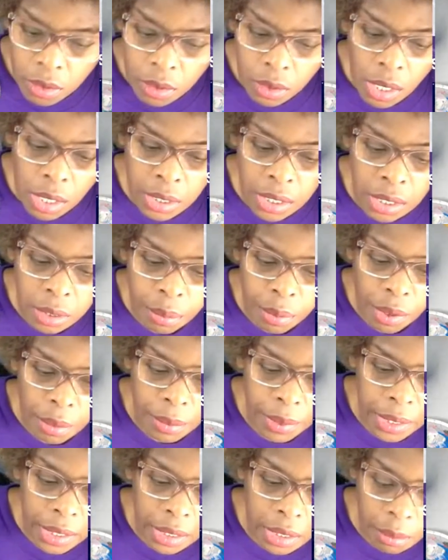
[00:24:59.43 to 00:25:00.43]
I need to
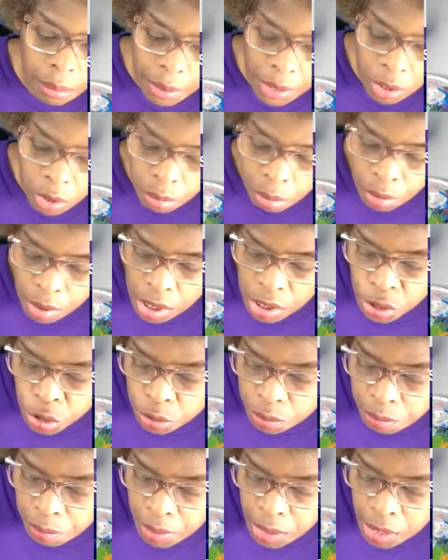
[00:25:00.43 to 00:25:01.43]
probably get the bigger brush,
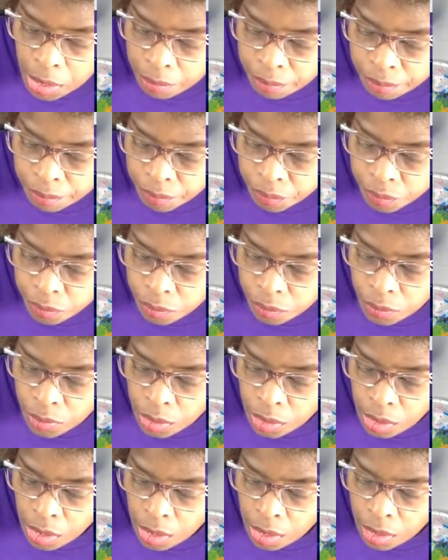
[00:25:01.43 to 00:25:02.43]
but
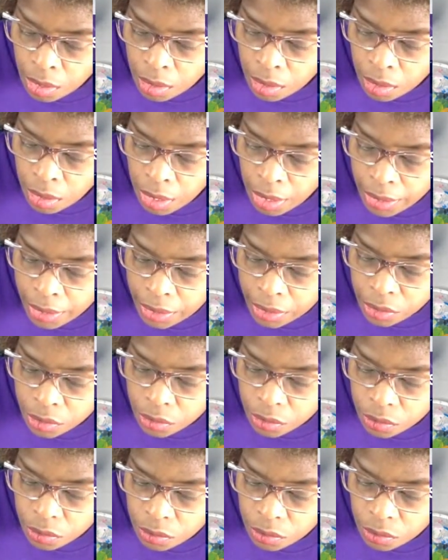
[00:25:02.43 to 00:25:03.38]
I can.